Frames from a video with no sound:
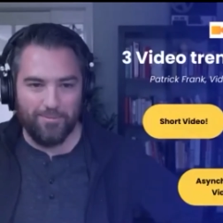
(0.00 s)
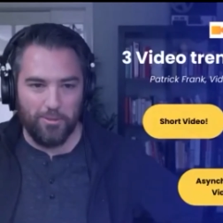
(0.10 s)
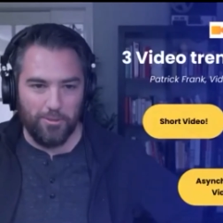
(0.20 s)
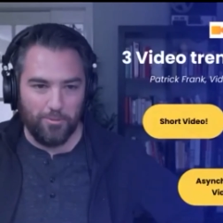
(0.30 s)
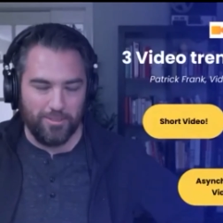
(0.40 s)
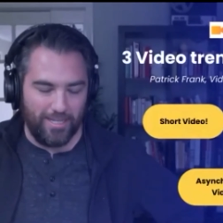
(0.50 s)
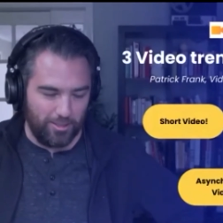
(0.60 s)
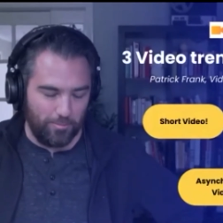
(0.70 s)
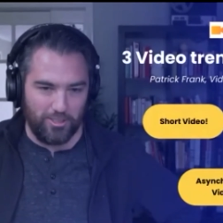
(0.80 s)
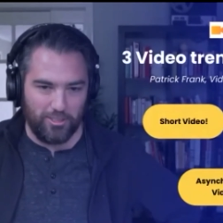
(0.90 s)
cool. Well, thanks
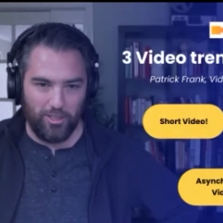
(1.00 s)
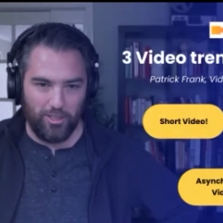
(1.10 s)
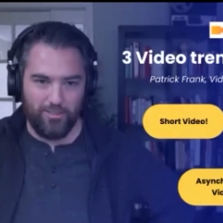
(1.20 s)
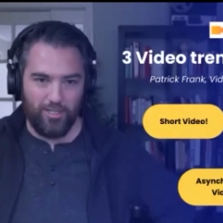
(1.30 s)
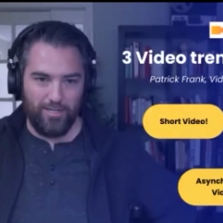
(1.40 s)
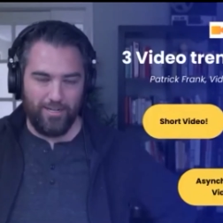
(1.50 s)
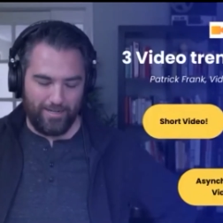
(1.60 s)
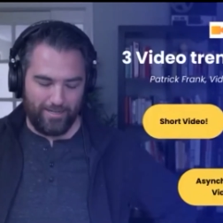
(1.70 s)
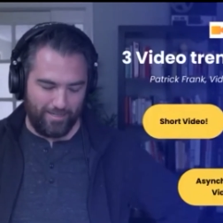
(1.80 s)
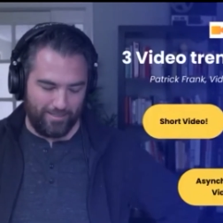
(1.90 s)
so much, Sean. Sean and I
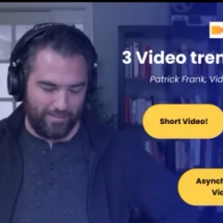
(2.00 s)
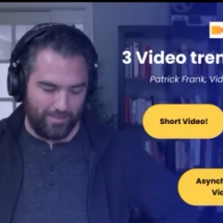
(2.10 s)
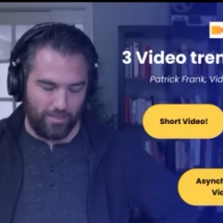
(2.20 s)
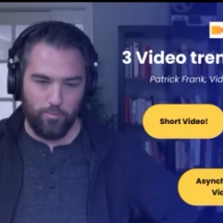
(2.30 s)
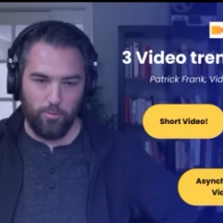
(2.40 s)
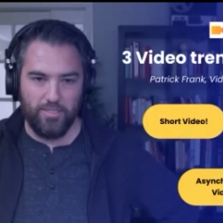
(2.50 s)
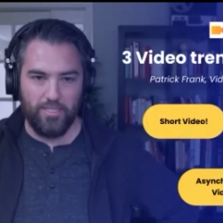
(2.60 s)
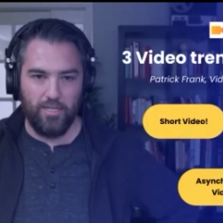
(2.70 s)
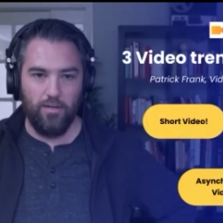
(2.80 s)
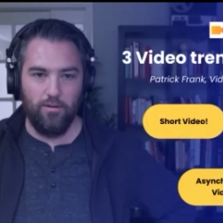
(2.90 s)
got connected a couple months
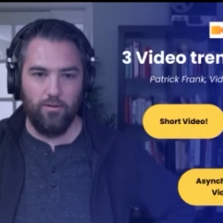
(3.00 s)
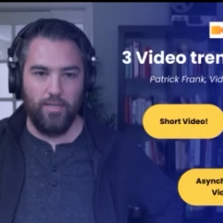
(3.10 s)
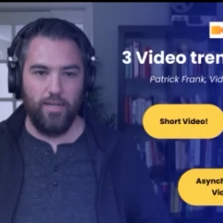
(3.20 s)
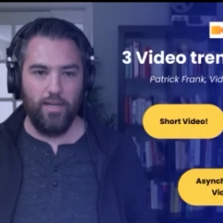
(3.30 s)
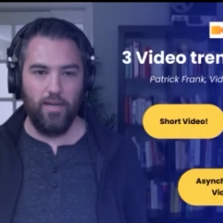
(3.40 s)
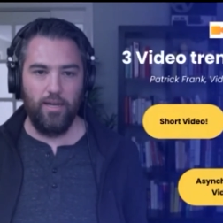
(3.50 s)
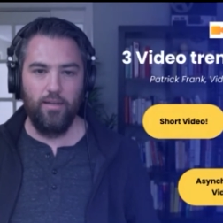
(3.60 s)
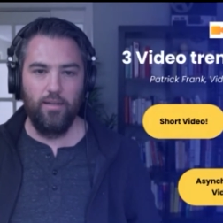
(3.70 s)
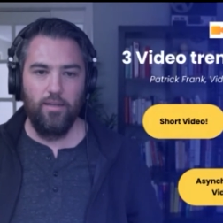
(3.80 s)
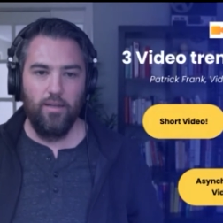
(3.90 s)
ago in a uh,
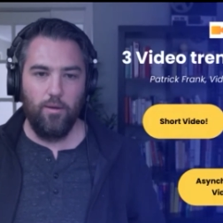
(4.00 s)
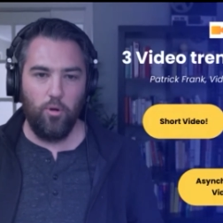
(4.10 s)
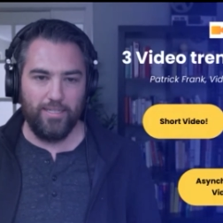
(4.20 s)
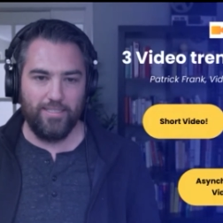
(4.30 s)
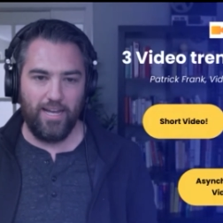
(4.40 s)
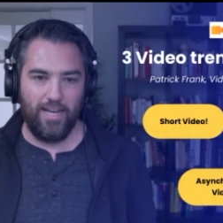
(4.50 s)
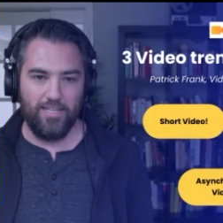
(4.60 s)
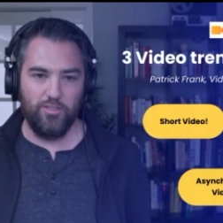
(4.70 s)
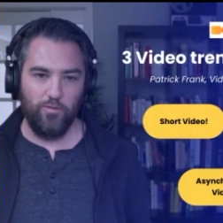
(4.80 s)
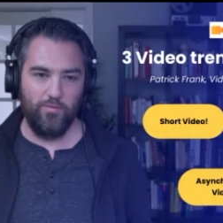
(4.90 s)
productized
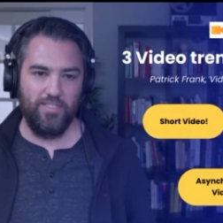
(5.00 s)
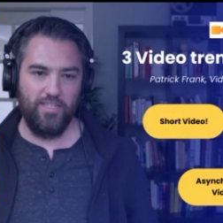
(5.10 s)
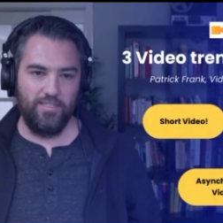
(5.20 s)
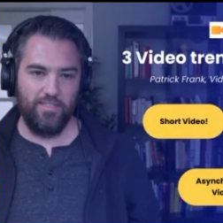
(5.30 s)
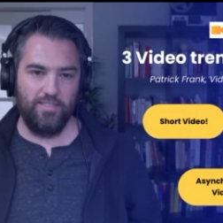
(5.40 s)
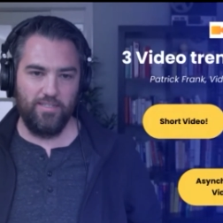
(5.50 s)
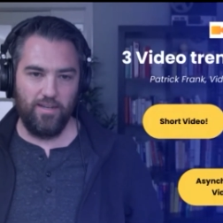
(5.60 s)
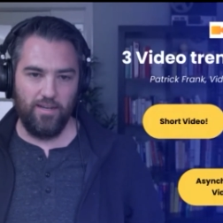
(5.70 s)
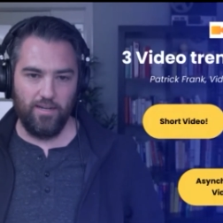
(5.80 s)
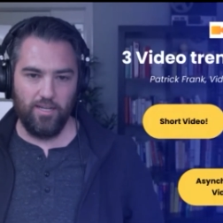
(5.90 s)
services
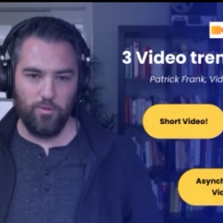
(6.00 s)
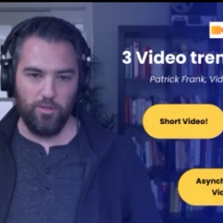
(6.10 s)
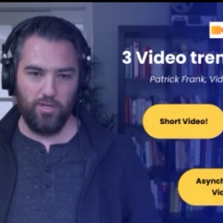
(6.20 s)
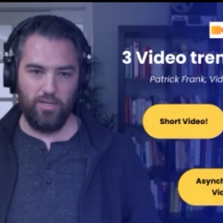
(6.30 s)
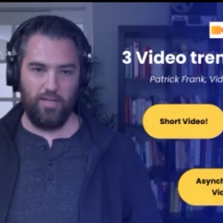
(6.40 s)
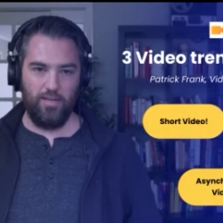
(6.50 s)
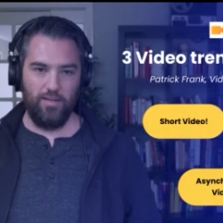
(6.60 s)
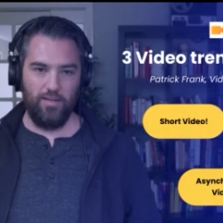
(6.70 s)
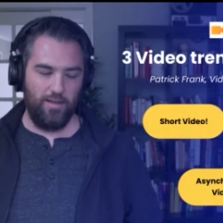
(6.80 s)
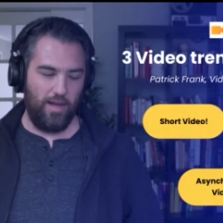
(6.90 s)
uh, community
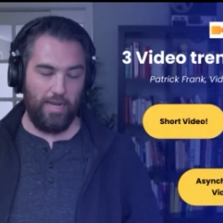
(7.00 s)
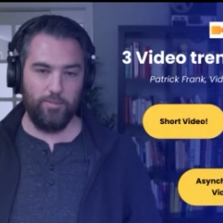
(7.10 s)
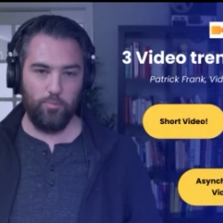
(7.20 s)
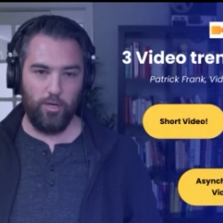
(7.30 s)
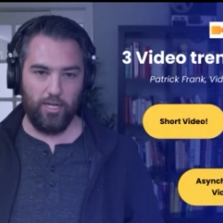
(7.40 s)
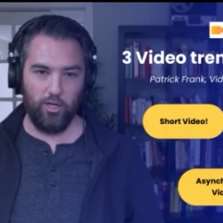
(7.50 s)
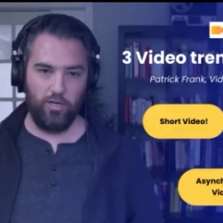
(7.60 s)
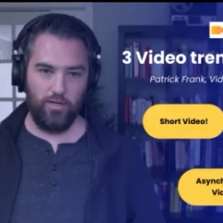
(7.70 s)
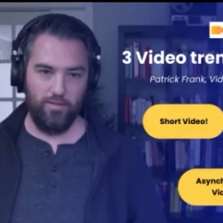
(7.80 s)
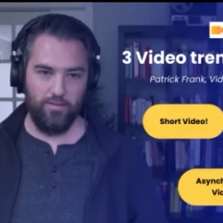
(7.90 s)
icebreaker